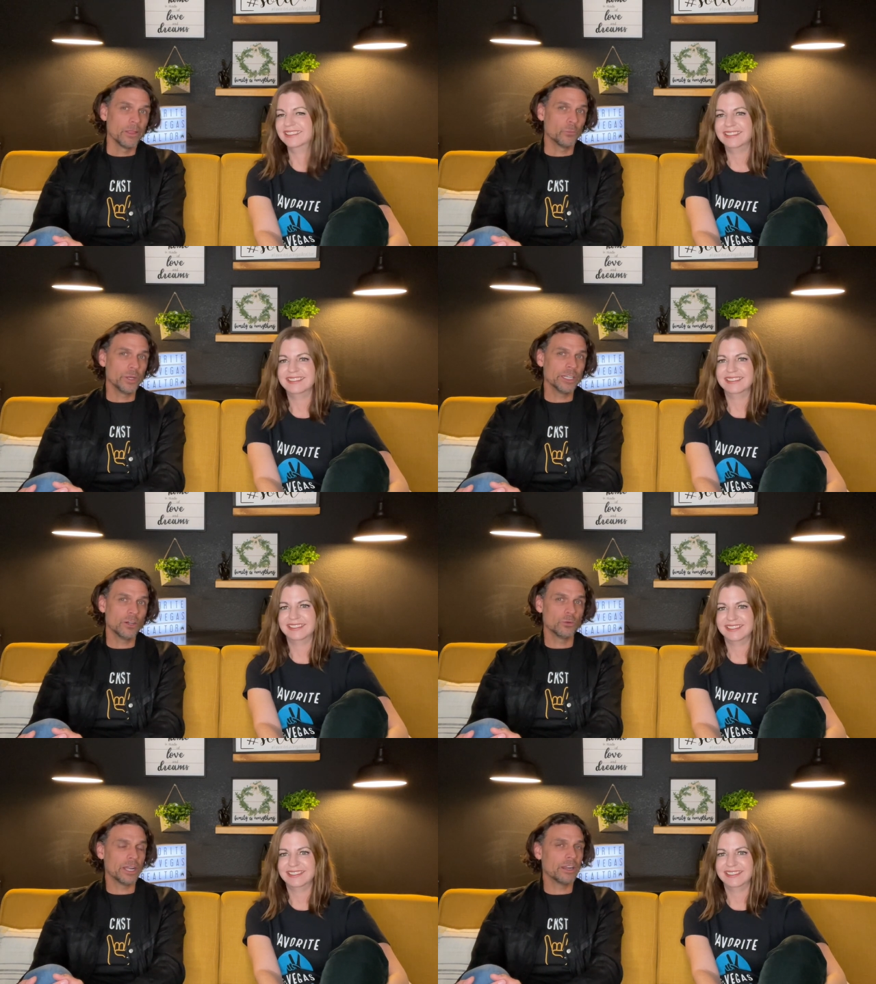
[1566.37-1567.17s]
Speaker 1: we
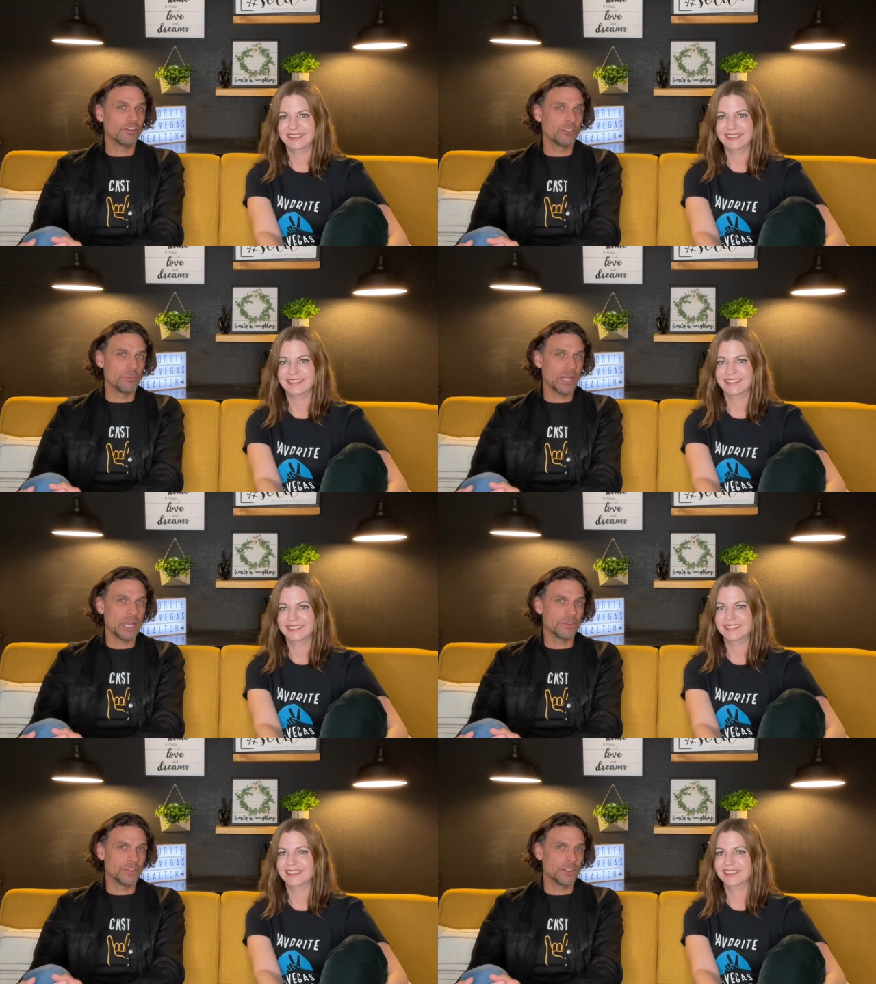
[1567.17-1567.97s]
know right off the
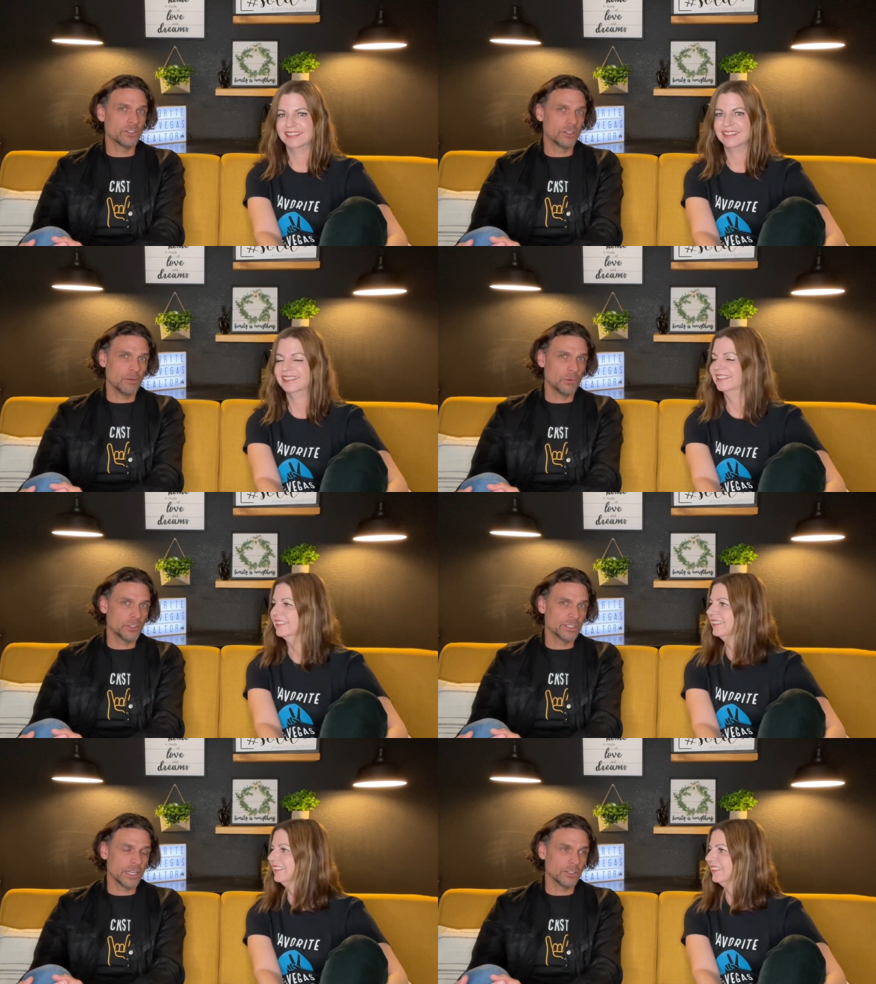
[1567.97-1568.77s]
bat that there's a number
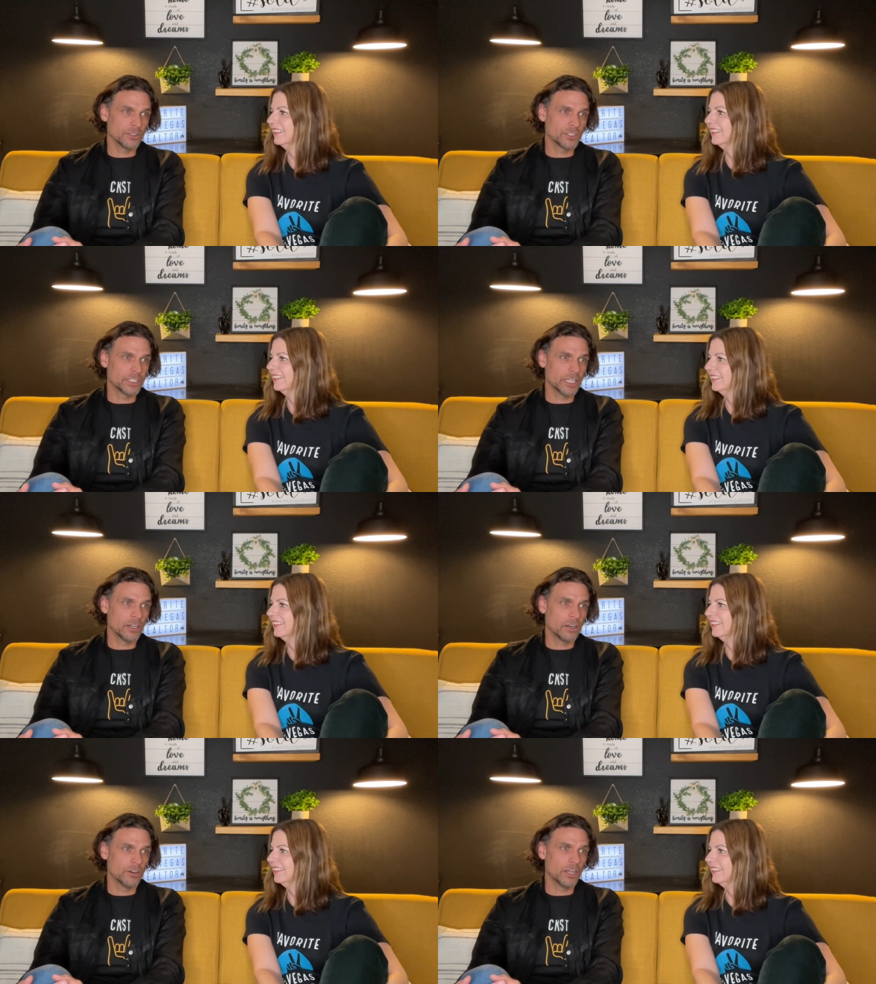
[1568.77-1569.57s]
of sellers
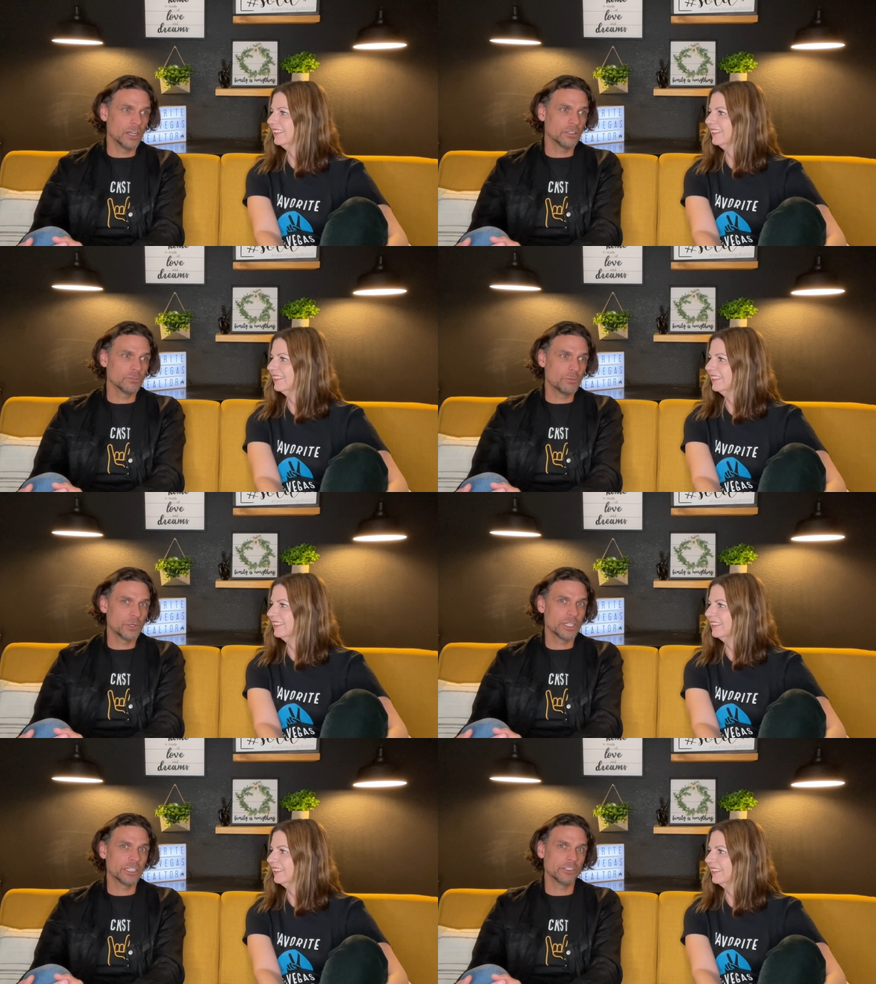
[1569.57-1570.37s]
that are not
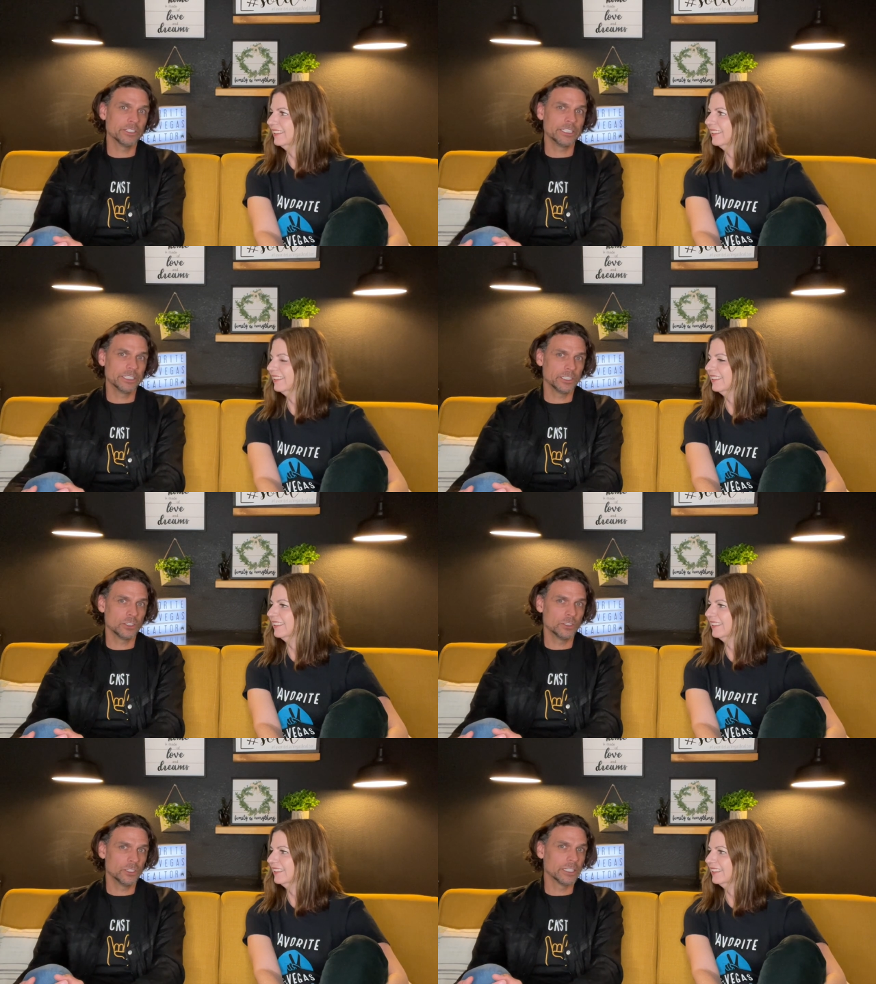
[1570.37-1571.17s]
particularly
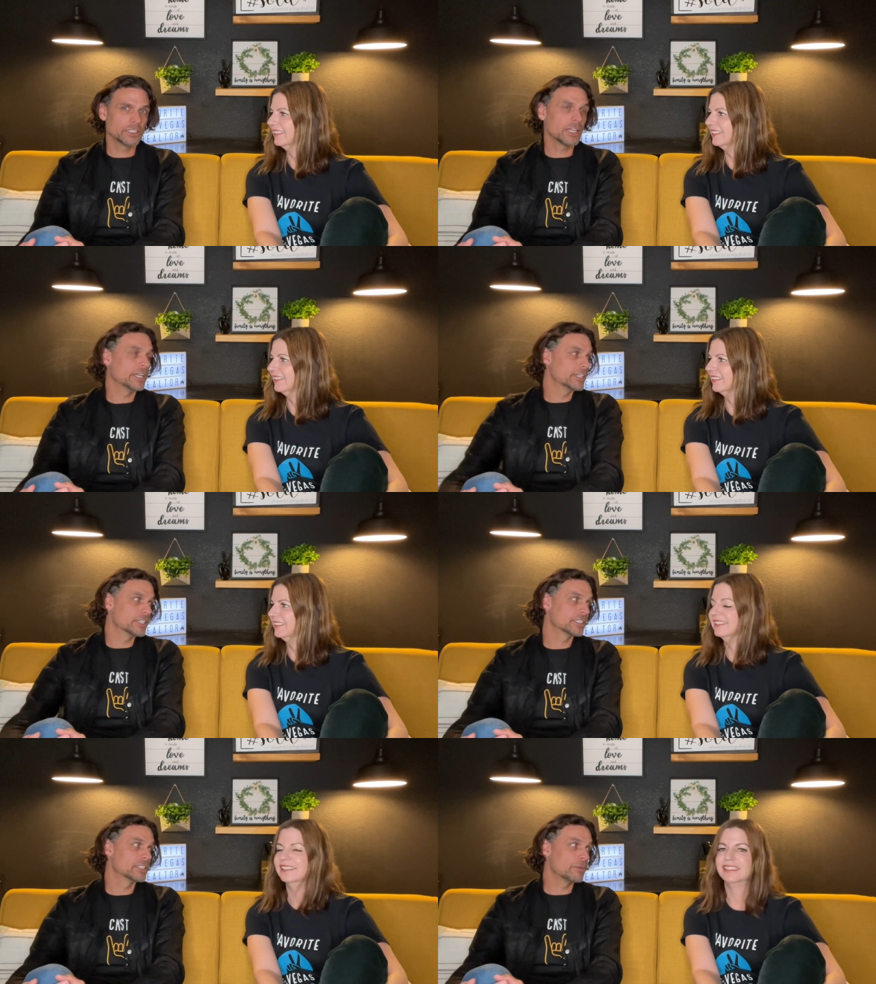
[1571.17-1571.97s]
excited
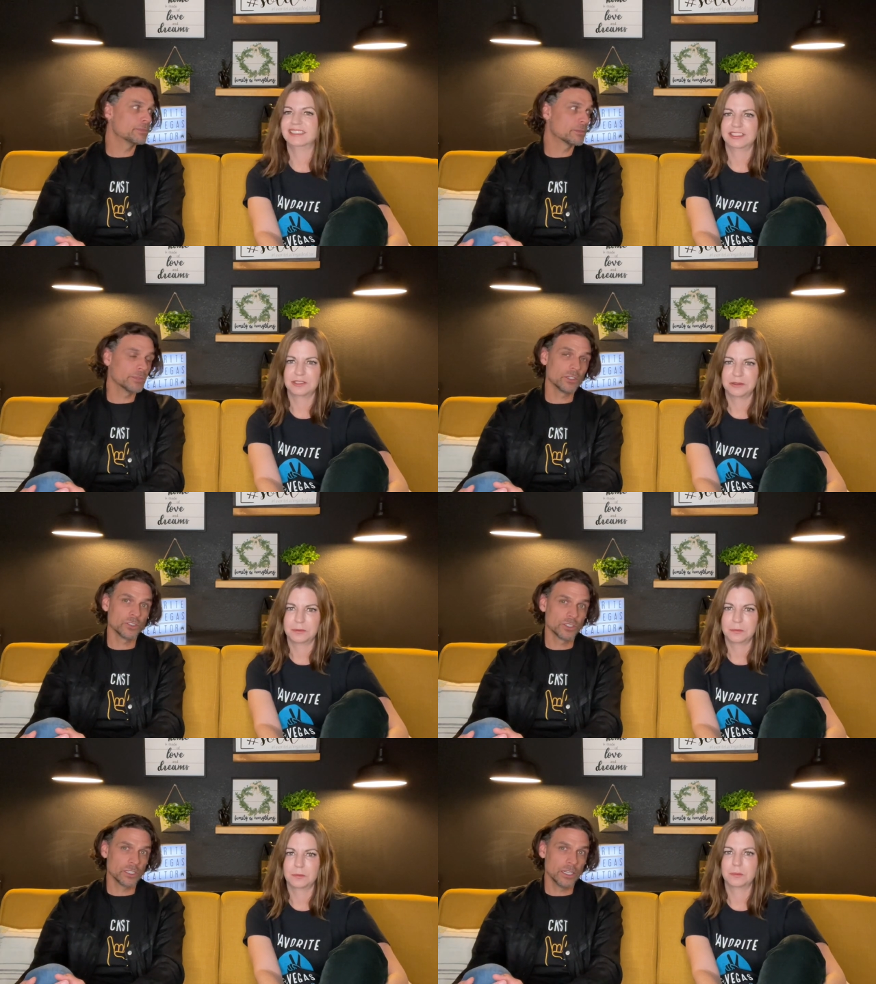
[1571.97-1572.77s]
to accept some of those